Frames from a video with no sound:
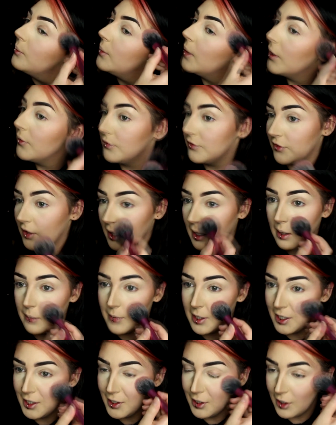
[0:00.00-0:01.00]
But fuck it,
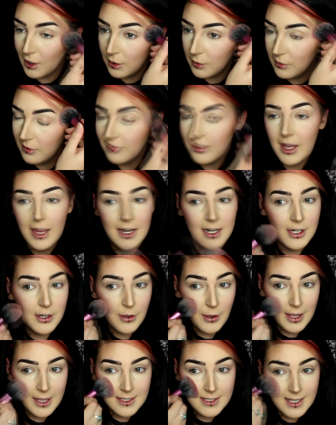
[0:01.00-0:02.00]
we're gonna go with a
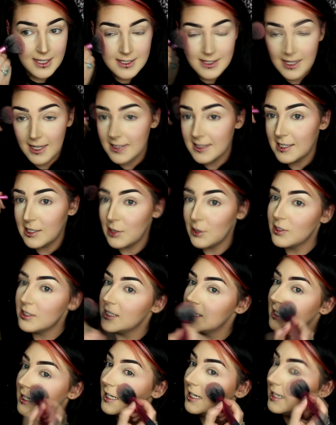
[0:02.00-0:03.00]
nice sexy look
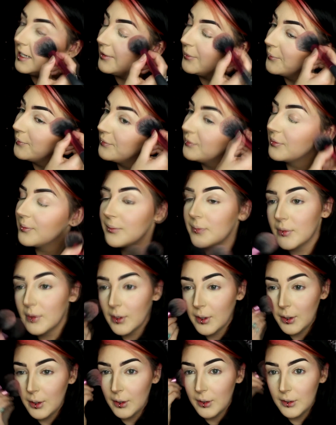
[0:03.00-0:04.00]
today.
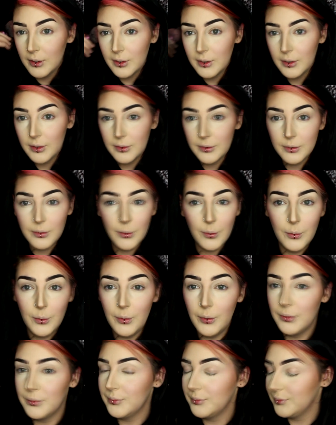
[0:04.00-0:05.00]

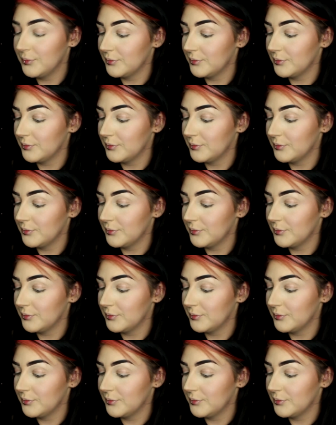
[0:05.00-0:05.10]
Ooh.